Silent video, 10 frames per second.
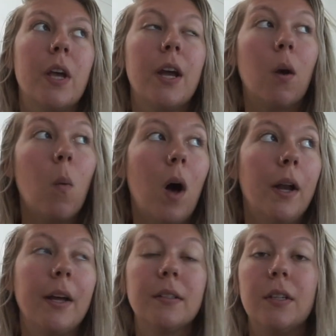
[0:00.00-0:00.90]
Erewhon
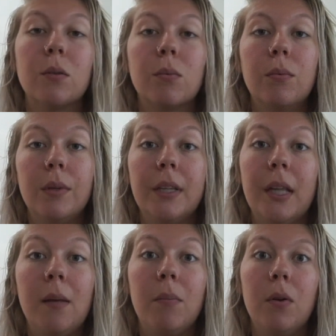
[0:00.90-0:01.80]
has these
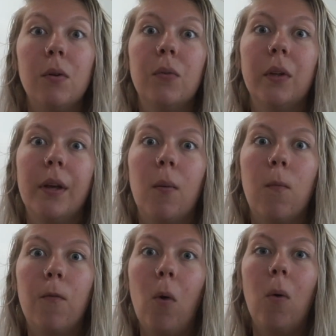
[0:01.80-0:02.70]
really beautiful, like
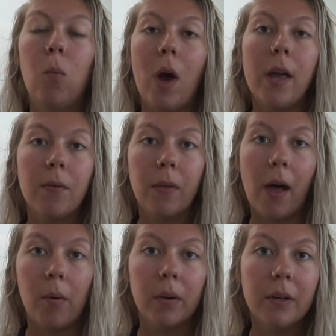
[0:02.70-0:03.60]
full white
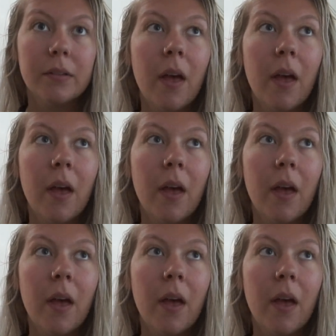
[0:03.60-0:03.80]
flowers.